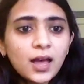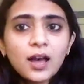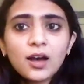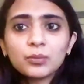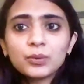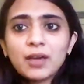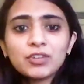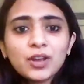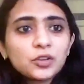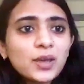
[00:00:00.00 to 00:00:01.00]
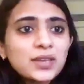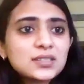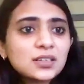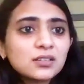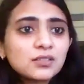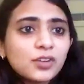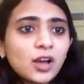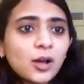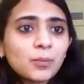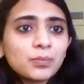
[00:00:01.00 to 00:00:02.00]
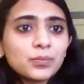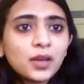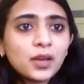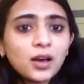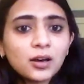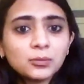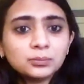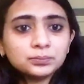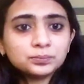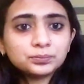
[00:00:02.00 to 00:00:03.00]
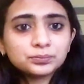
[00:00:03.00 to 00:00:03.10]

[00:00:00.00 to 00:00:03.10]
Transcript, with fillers: Uh, we have another question from um,